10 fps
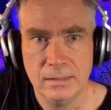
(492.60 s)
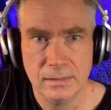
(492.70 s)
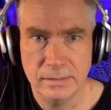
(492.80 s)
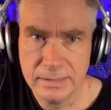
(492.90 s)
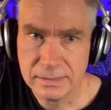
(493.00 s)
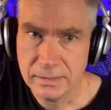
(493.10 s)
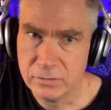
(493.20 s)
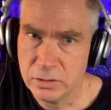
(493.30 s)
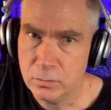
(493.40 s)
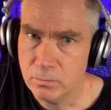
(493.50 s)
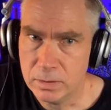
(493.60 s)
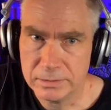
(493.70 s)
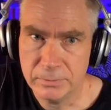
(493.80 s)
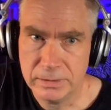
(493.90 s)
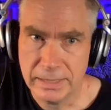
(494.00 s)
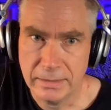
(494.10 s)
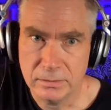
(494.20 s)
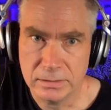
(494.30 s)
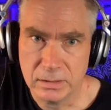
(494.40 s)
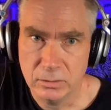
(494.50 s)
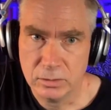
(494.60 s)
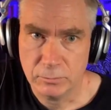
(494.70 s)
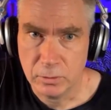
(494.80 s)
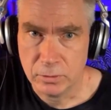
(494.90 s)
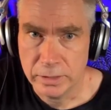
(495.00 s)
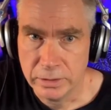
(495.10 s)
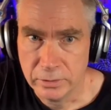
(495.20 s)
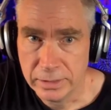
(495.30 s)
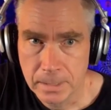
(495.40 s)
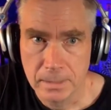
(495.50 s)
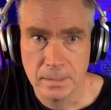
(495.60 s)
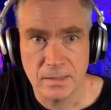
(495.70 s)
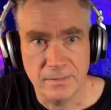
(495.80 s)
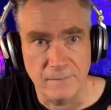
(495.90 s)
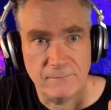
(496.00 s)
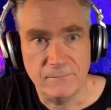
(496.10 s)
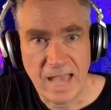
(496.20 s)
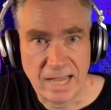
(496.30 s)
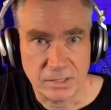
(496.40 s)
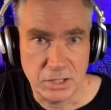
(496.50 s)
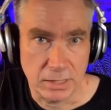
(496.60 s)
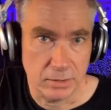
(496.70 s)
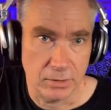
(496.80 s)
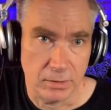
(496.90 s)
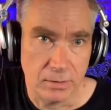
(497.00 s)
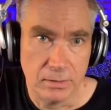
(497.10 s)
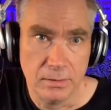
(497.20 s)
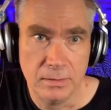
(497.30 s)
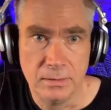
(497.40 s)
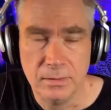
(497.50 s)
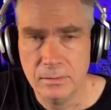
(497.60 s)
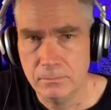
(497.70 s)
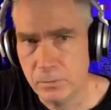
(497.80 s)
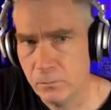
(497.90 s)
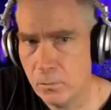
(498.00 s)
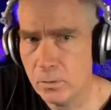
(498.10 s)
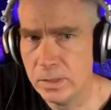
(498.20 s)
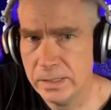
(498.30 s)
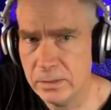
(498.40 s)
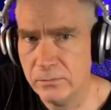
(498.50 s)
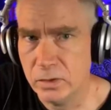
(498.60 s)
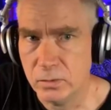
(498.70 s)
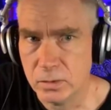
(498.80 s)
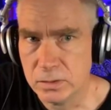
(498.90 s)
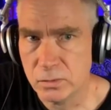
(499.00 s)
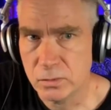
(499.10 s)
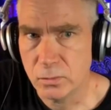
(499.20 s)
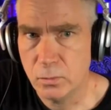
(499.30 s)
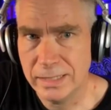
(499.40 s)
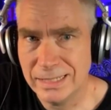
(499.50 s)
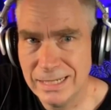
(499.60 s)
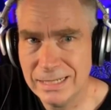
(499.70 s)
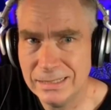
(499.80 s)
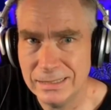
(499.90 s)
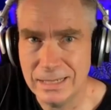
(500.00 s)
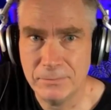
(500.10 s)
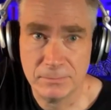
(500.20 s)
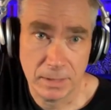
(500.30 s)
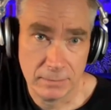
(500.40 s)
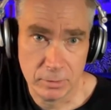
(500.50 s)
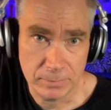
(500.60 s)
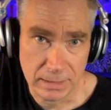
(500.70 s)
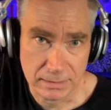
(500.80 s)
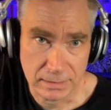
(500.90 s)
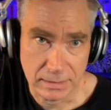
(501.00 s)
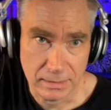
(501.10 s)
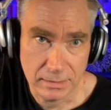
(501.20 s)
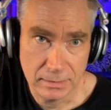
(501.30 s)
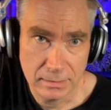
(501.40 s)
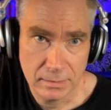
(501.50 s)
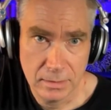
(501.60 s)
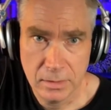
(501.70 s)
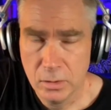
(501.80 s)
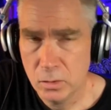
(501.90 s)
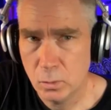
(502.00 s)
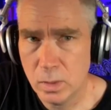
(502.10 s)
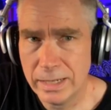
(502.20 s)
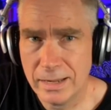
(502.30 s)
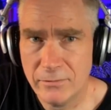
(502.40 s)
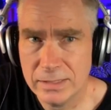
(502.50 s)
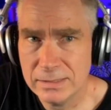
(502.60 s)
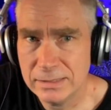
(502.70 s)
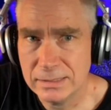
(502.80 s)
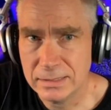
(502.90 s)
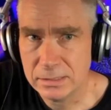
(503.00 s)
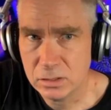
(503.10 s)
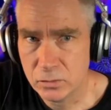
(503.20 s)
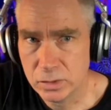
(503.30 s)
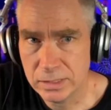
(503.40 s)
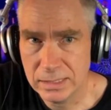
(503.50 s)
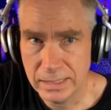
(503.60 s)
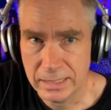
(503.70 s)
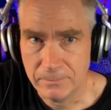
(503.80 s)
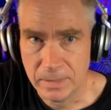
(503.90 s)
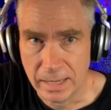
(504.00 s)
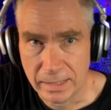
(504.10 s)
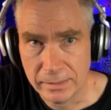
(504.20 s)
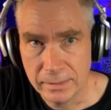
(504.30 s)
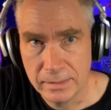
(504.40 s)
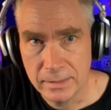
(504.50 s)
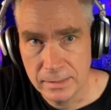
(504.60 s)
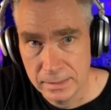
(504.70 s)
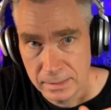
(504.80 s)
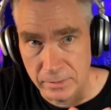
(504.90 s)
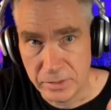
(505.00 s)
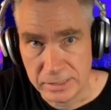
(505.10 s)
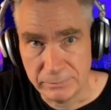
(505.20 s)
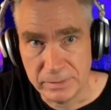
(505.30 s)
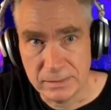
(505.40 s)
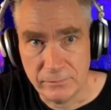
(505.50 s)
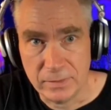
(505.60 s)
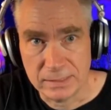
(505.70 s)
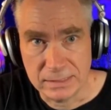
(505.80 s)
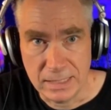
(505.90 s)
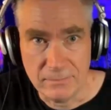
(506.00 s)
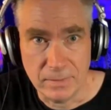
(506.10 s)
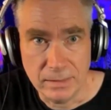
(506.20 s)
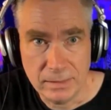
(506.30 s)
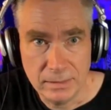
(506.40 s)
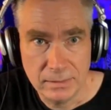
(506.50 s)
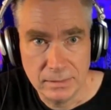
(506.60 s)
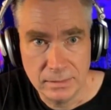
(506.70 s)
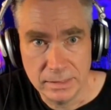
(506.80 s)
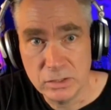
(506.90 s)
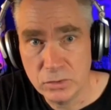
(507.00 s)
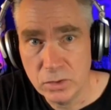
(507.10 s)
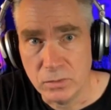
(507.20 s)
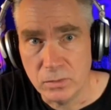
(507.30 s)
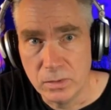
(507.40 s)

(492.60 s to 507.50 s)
This gives you multiple angles to explore in your interview. The Fact Checker. Before interviewers run key claims by Perplexity, what evidence exists for the claim that this specific statement is true?